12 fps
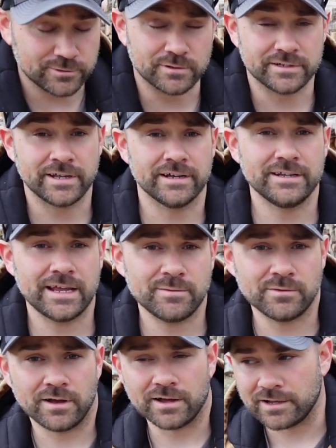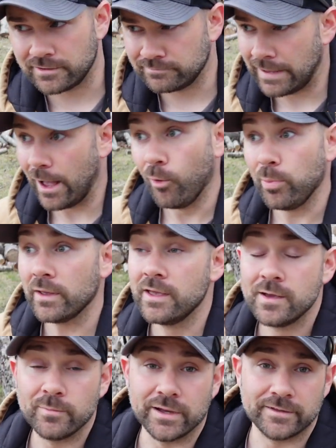doing a ton of help,
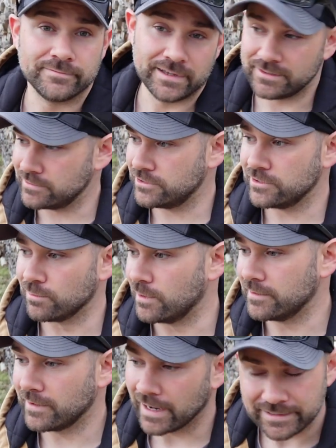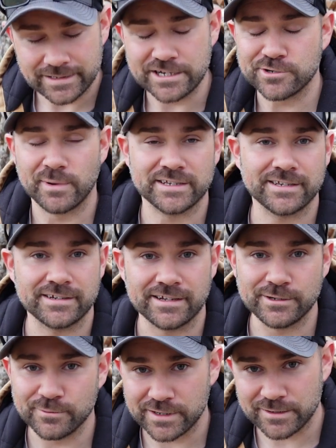but it's just what I teach my son to
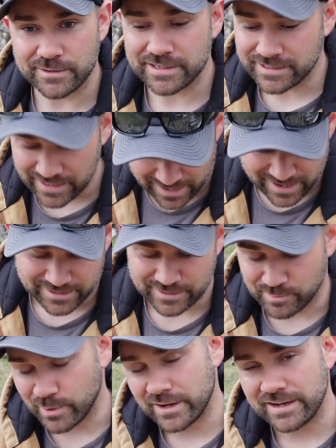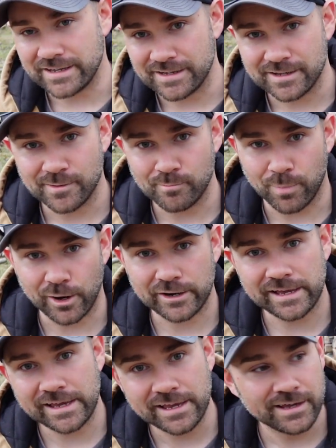do anyways. So put any
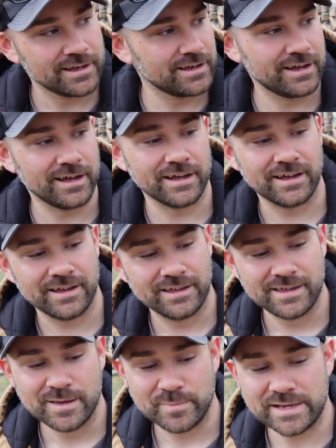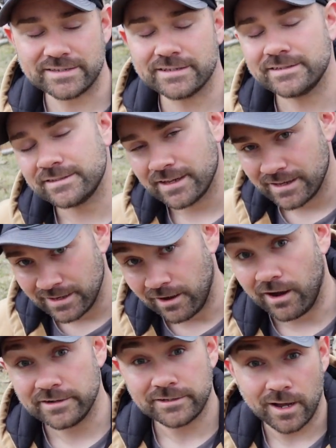barky pieces
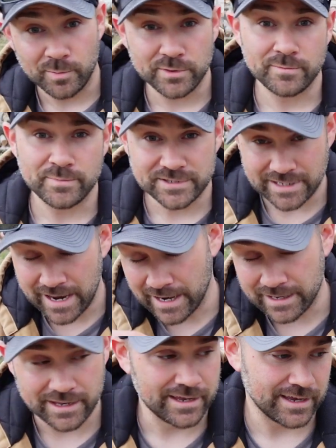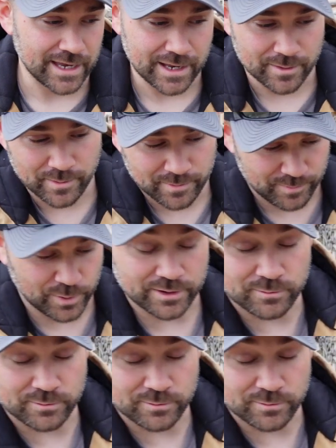on top of the stack and put it